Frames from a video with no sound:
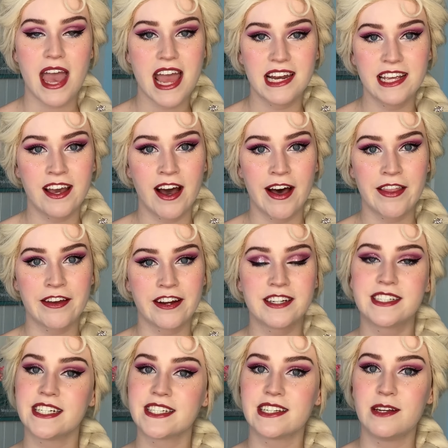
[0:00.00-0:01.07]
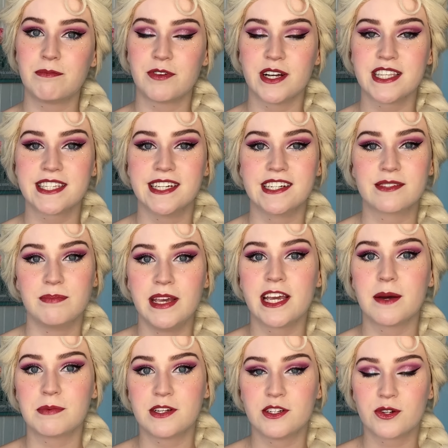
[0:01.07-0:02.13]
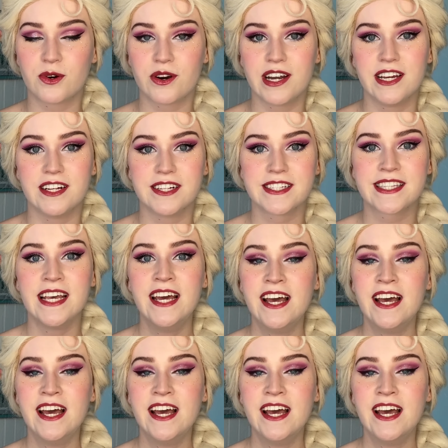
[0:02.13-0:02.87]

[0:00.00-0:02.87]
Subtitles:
any other Disney princess makeup tutorials.